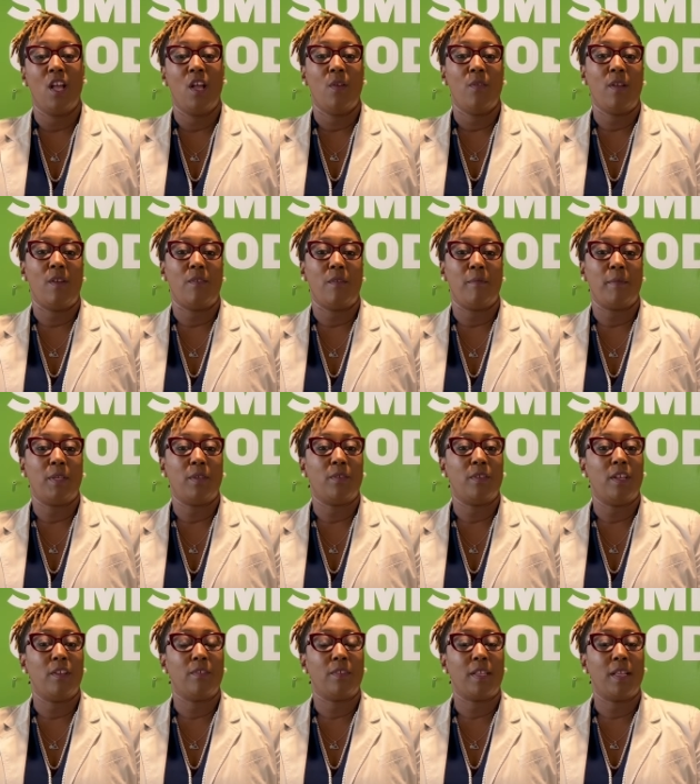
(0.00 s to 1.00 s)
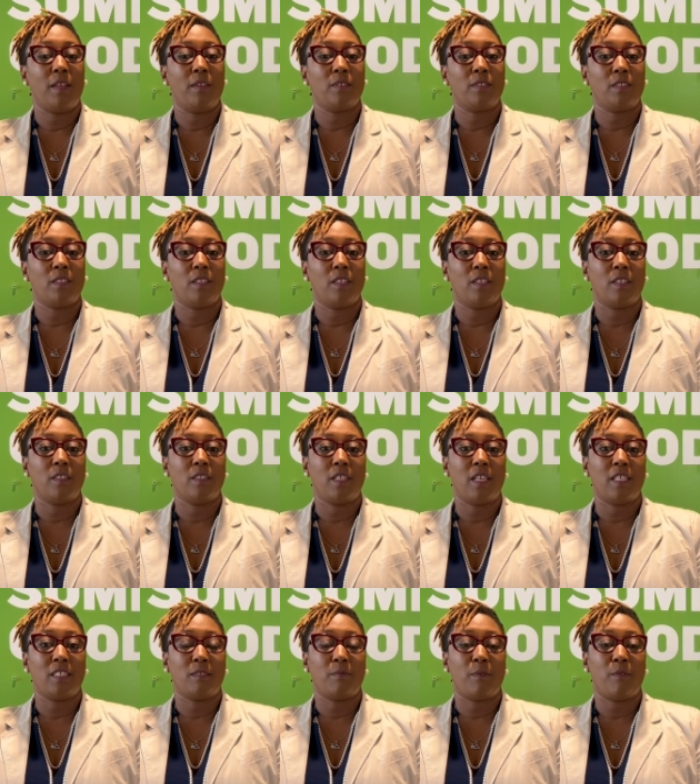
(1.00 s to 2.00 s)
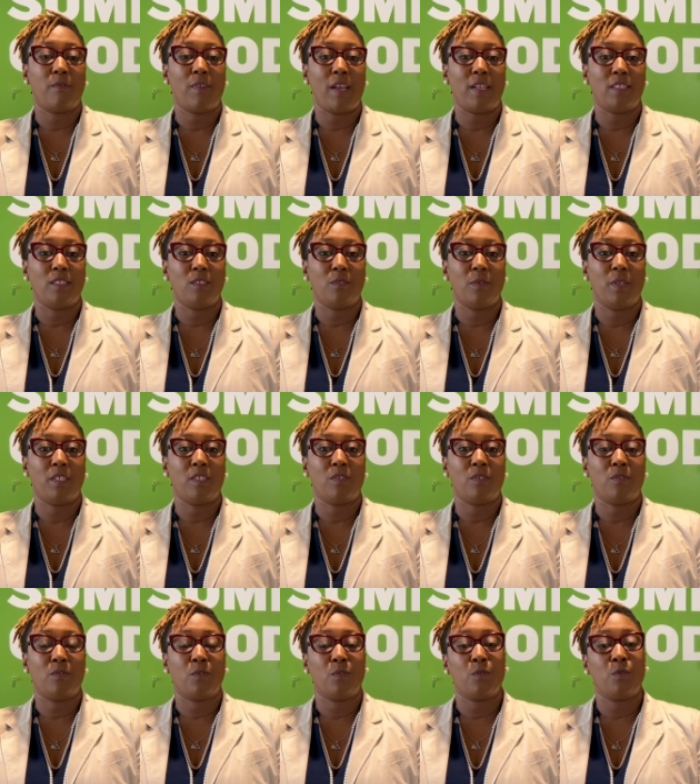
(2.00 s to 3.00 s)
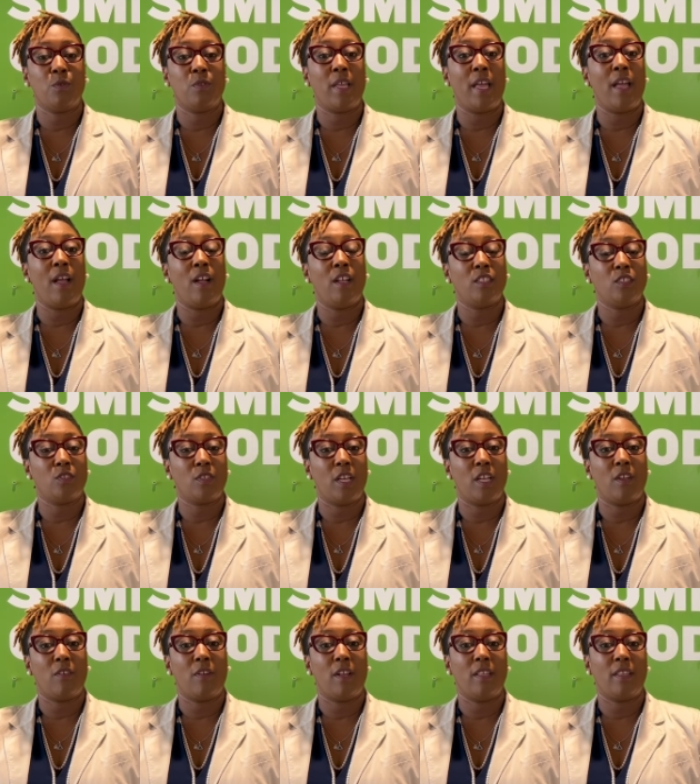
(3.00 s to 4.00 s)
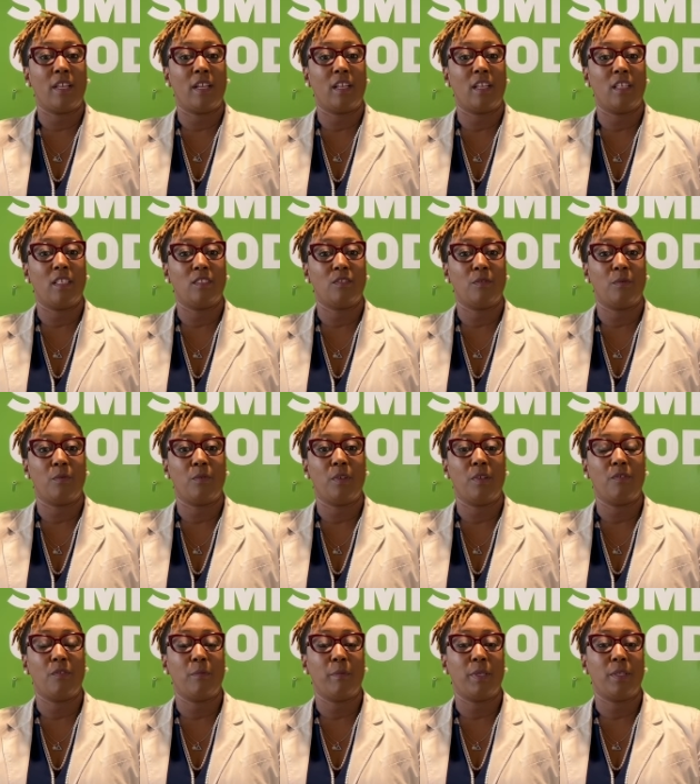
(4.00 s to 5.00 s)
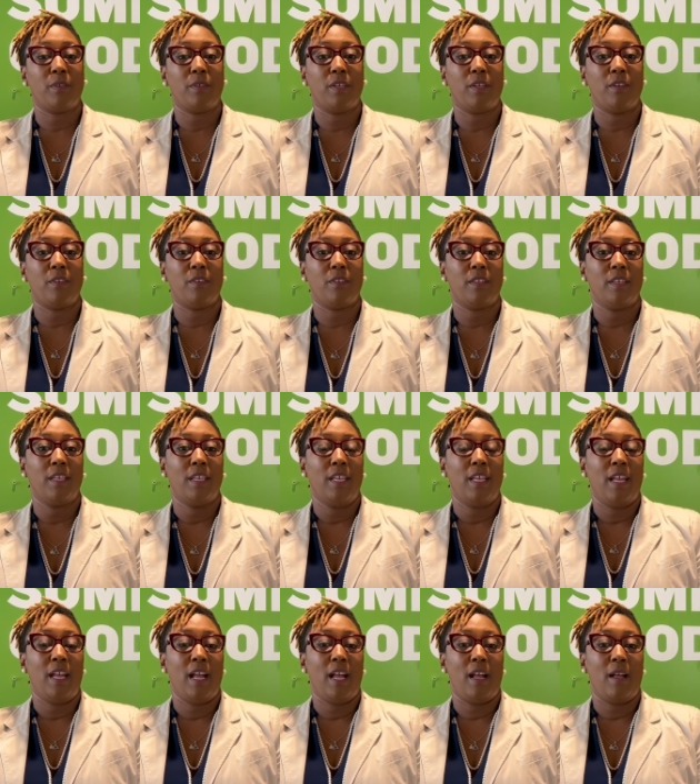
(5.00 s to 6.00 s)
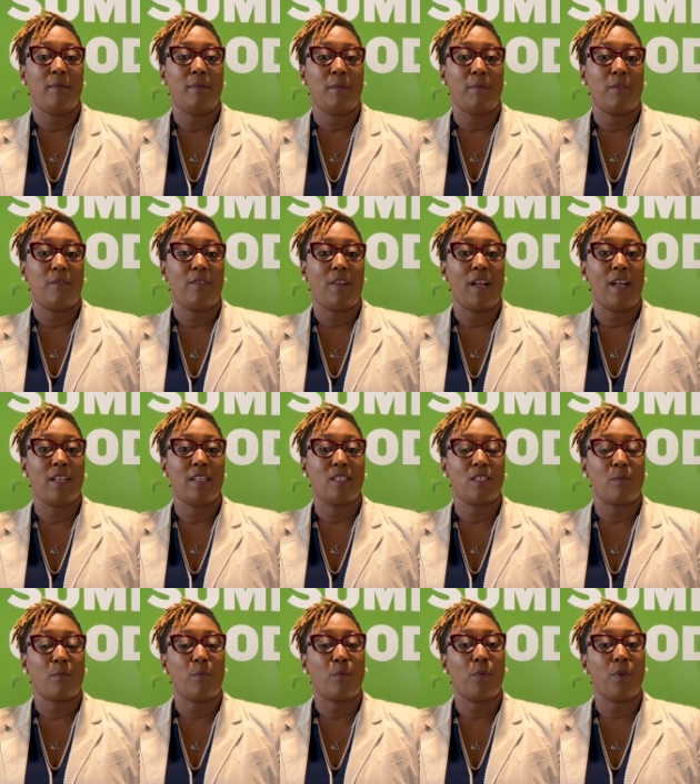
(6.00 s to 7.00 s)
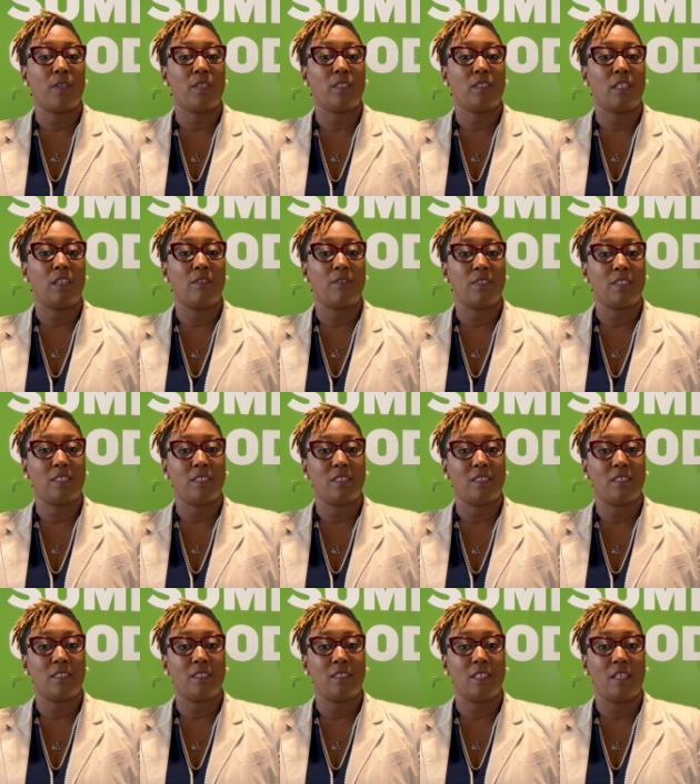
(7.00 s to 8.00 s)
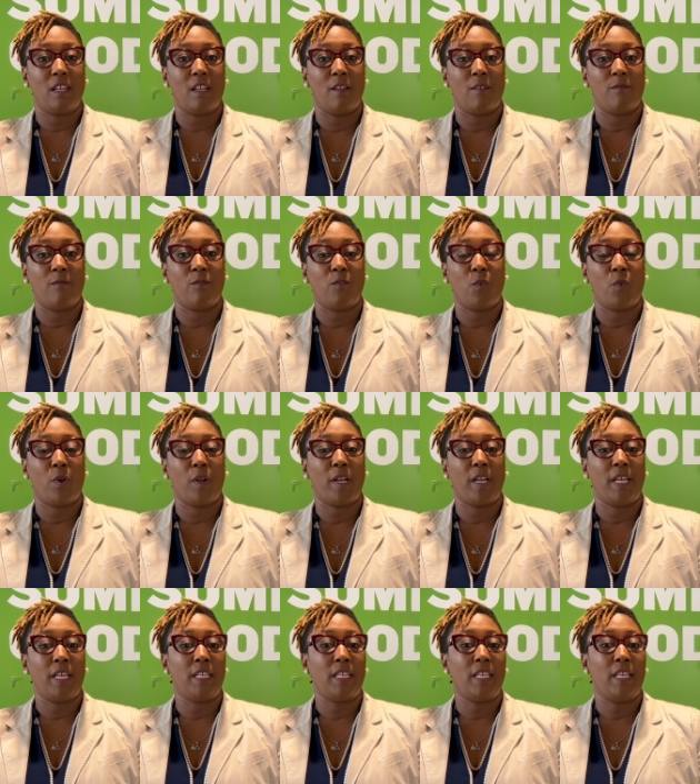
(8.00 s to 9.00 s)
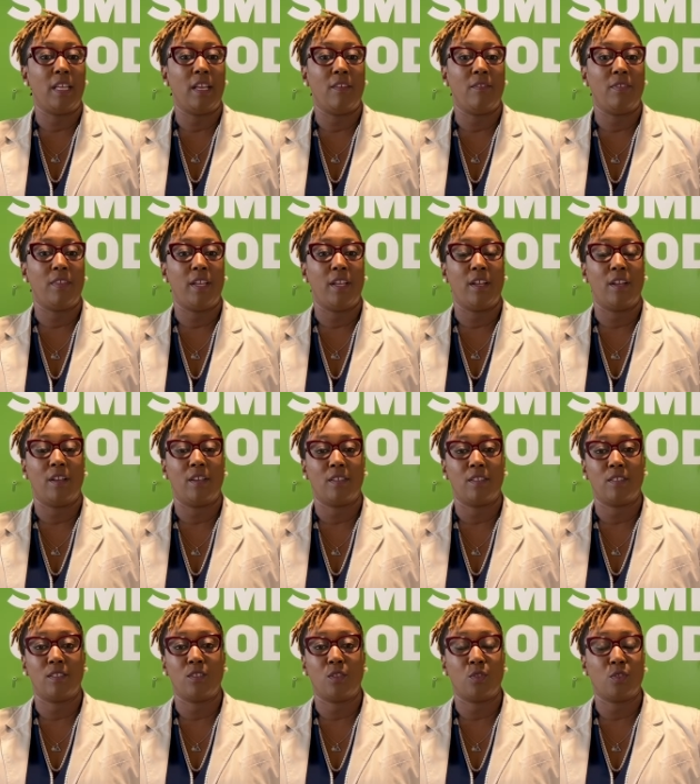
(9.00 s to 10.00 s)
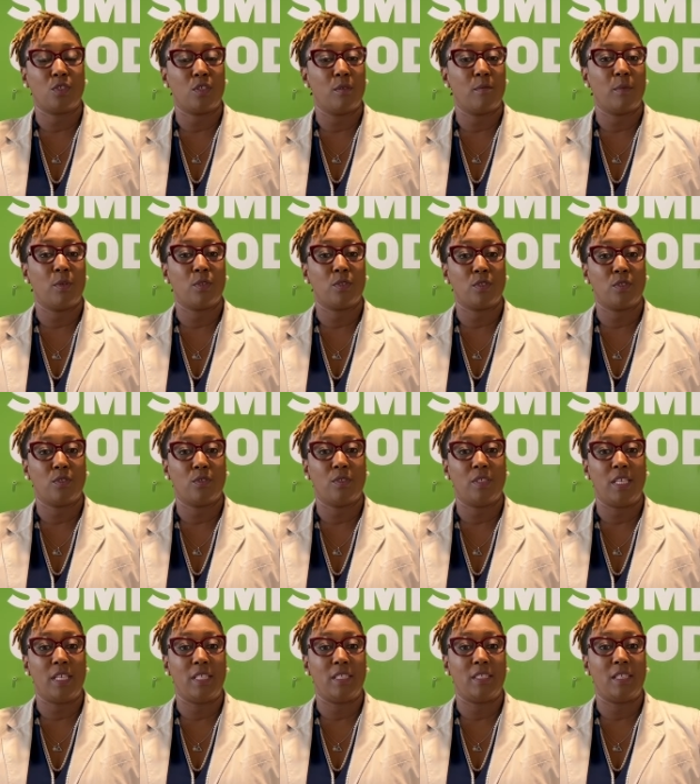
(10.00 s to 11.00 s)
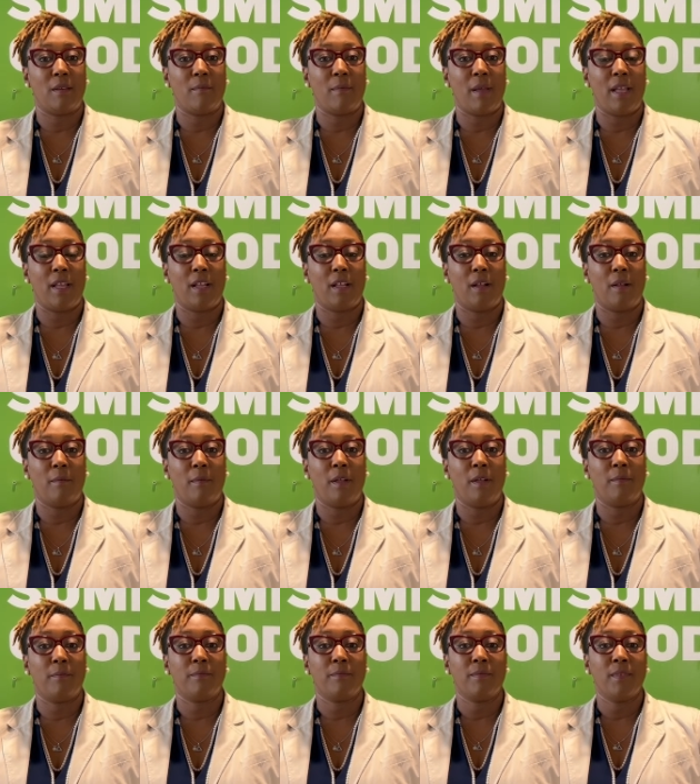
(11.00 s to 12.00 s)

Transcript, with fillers: We have a mental health counselor that's provided to us through that on-track grant that comes from Greenville Mental Health um, to provide support services um, for any of their social emotional needs that might come up.